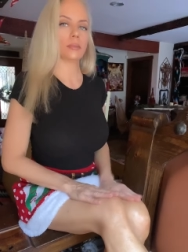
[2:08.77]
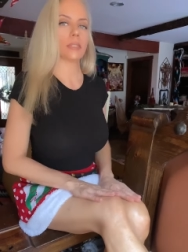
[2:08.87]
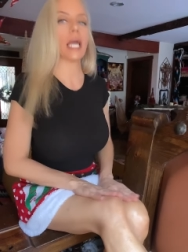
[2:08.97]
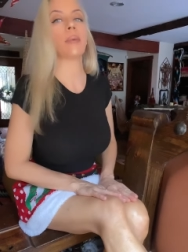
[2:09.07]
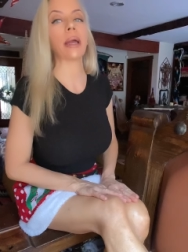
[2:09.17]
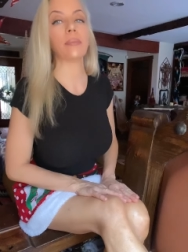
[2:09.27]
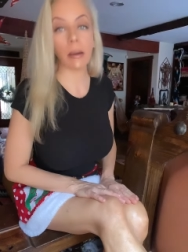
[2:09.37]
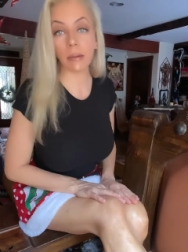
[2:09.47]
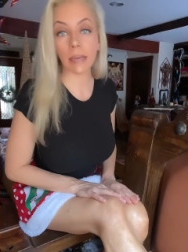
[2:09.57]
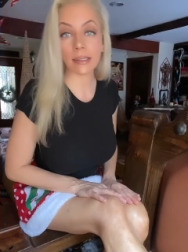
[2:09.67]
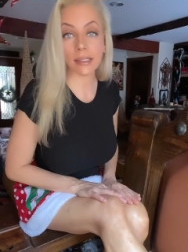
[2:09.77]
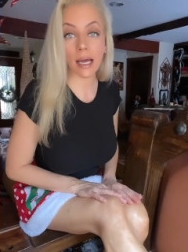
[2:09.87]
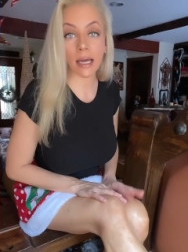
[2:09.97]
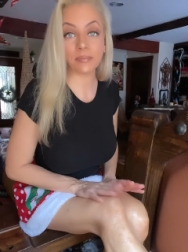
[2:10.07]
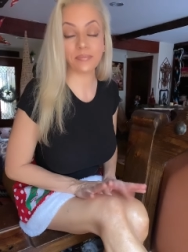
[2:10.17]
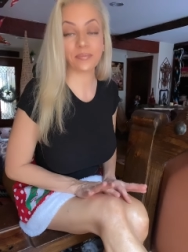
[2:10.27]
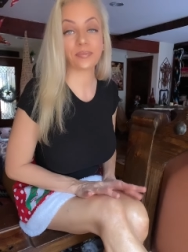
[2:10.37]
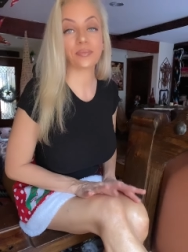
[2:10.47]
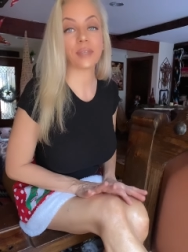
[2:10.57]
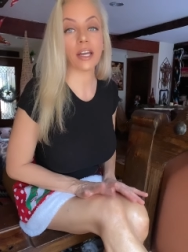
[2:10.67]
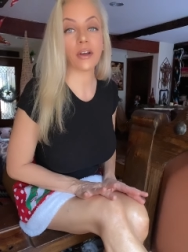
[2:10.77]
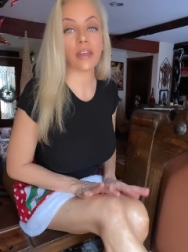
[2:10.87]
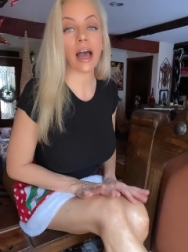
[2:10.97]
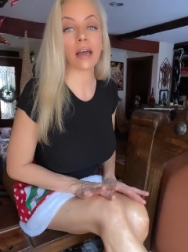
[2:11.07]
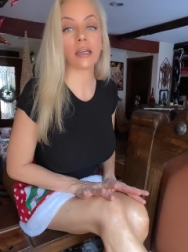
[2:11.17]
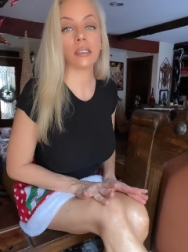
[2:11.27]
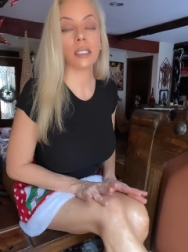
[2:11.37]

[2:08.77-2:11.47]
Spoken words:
Anyway, I'm gonna be outside. I know that.